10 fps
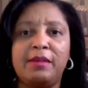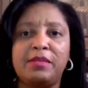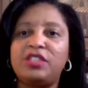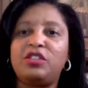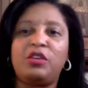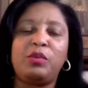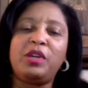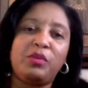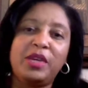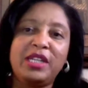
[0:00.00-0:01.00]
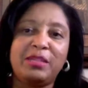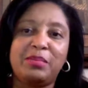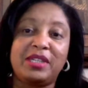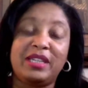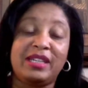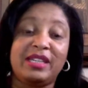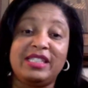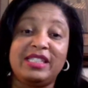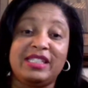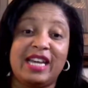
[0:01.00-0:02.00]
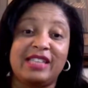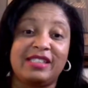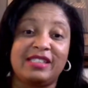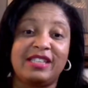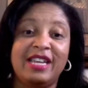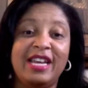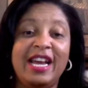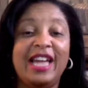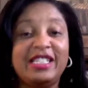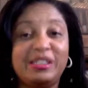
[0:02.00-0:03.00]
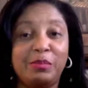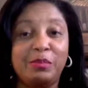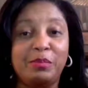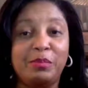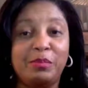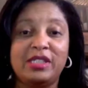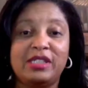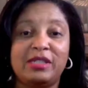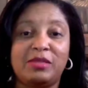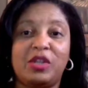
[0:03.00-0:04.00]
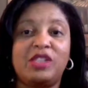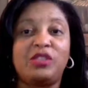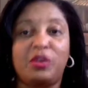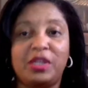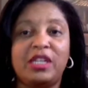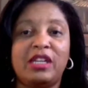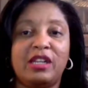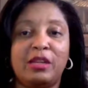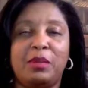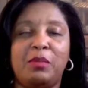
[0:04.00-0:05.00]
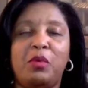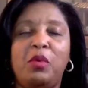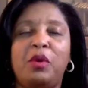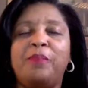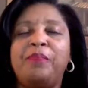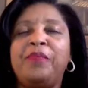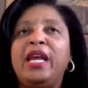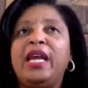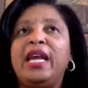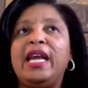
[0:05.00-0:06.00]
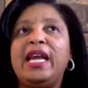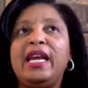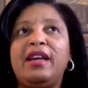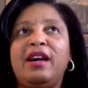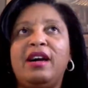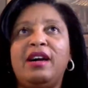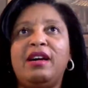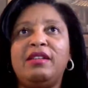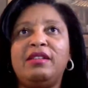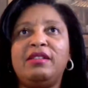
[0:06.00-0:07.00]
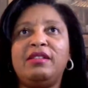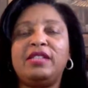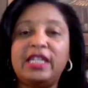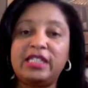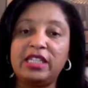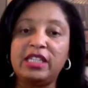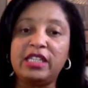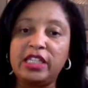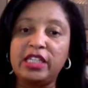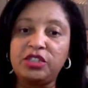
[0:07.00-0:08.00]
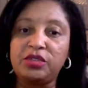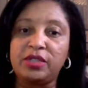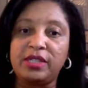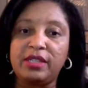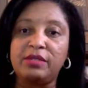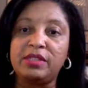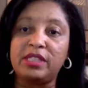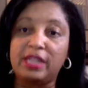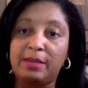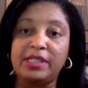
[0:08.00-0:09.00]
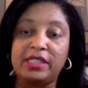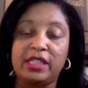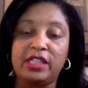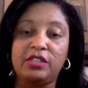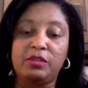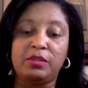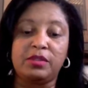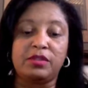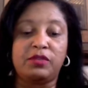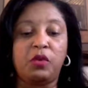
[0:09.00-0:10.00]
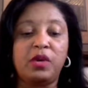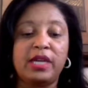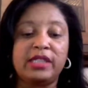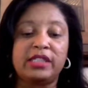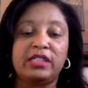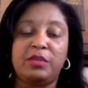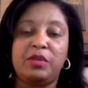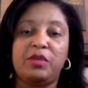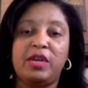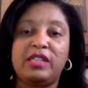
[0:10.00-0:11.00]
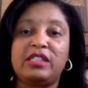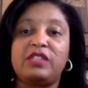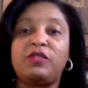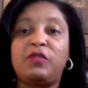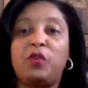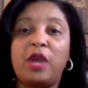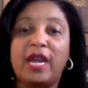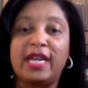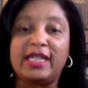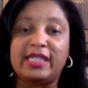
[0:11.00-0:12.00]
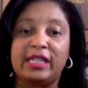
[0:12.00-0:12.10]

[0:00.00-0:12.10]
Because, we don't read the book of Ecclesiastes. And that's the book of wisdom. So I started reading it a little bit more. And then I did a little history. It was in our basic history books. Forex has been around since 4 AD.